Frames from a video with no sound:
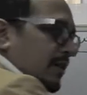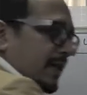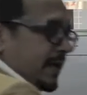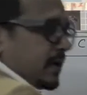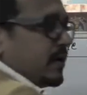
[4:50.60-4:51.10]

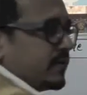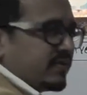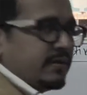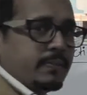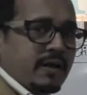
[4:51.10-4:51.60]
like
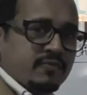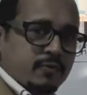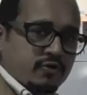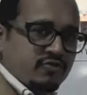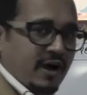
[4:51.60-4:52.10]
other C++
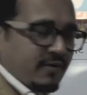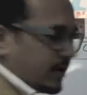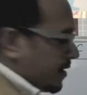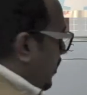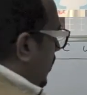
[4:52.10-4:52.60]
or
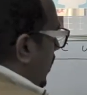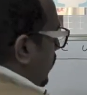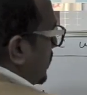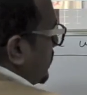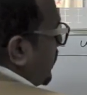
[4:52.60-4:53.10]
Java, I would have